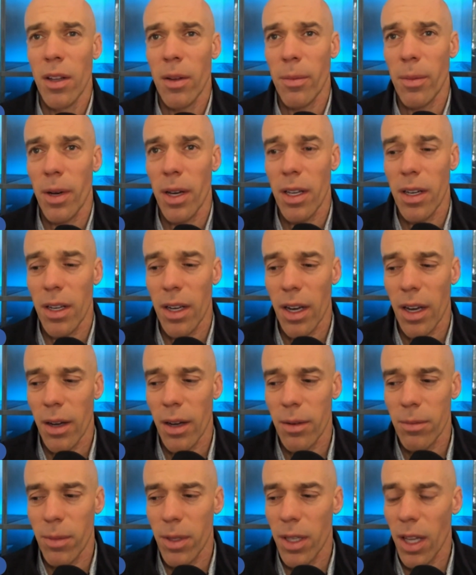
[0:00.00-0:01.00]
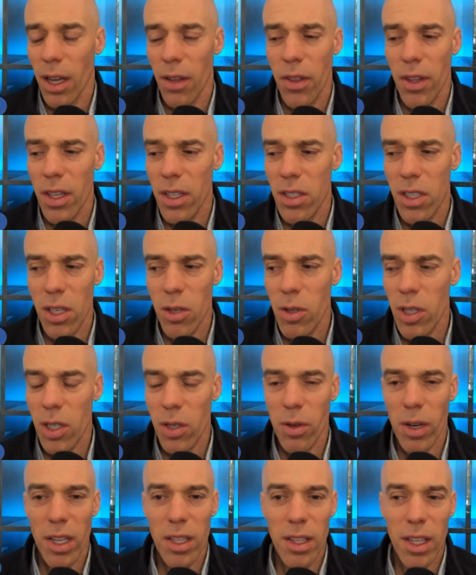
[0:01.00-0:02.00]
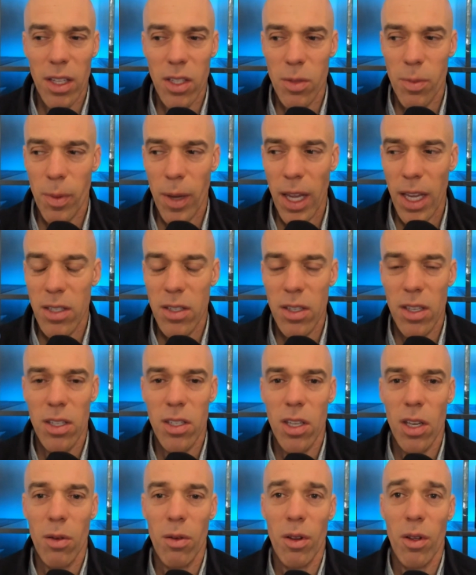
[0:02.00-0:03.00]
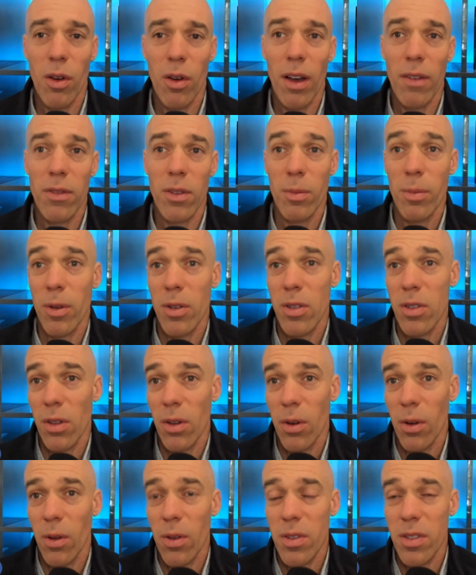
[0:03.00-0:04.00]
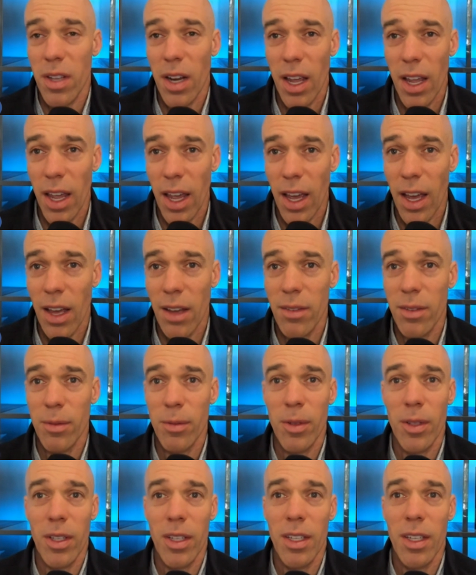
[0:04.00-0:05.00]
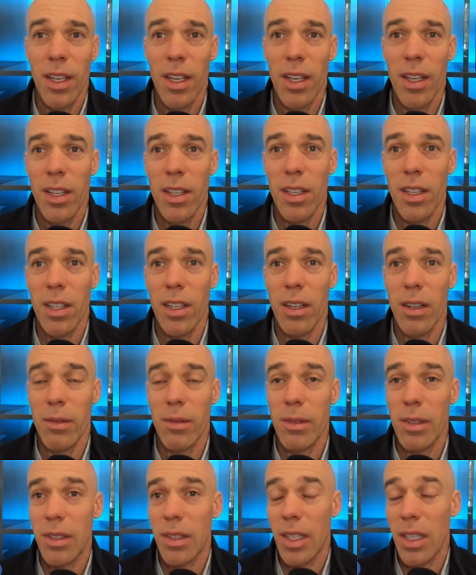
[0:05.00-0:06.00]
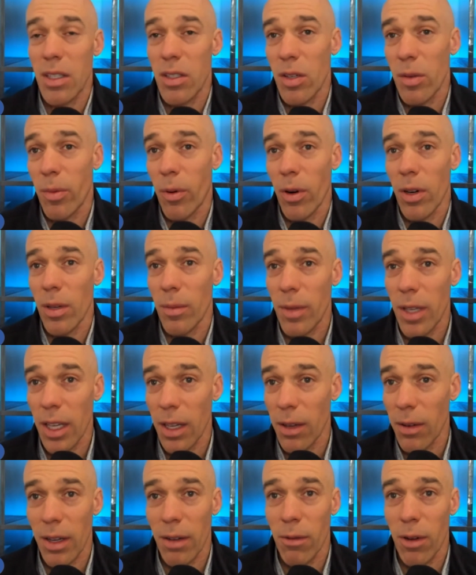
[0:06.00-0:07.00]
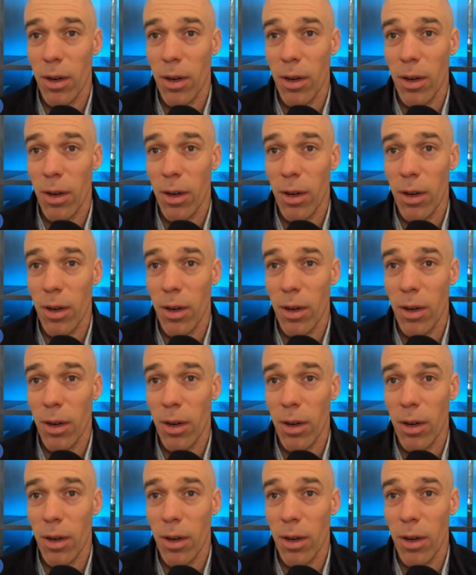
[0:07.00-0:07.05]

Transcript: But yeah, I think continuing to create in that space, continue to go after personal goals that I have, and really, just things that are important to me. Right.